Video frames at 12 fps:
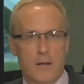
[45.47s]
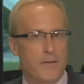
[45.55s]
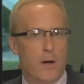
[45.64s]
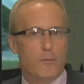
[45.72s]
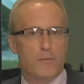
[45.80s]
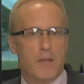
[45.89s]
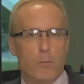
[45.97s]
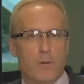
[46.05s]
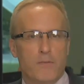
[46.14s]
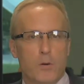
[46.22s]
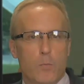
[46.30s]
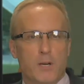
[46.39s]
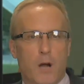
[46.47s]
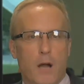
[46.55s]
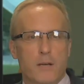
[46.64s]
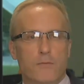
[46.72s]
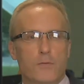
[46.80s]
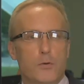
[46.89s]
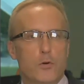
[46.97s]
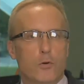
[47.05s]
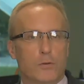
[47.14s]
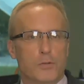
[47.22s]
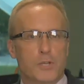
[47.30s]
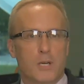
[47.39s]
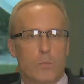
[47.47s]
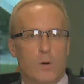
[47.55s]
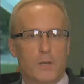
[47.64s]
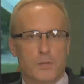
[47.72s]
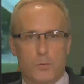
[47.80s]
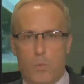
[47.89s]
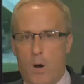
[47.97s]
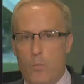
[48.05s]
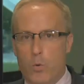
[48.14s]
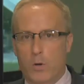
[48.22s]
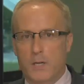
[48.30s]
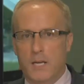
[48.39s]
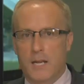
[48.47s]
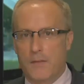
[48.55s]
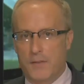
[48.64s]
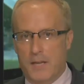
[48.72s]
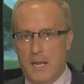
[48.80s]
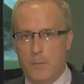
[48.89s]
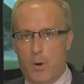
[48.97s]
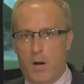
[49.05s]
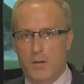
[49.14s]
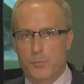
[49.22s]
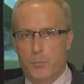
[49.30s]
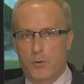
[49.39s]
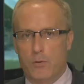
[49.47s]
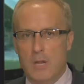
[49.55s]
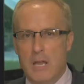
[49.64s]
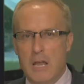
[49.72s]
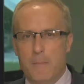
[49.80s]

Now, they reveal what kind of nurse he was while working at the Cape Hospital.